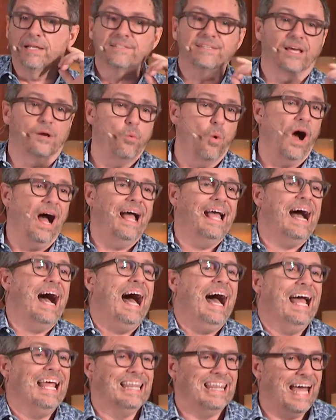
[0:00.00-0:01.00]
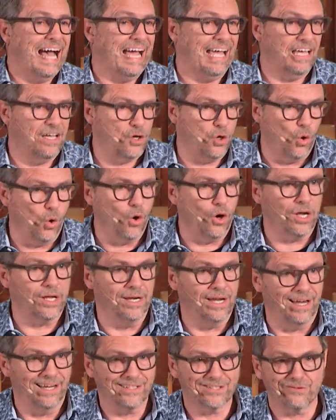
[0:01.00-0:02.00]
I'd say, "Why I Like
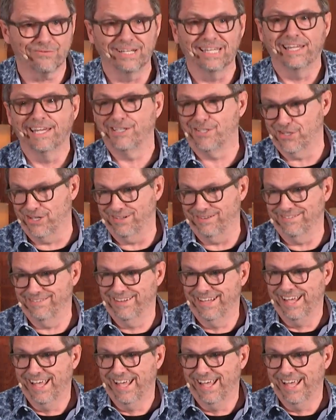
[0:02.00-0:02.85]
Organized Religion."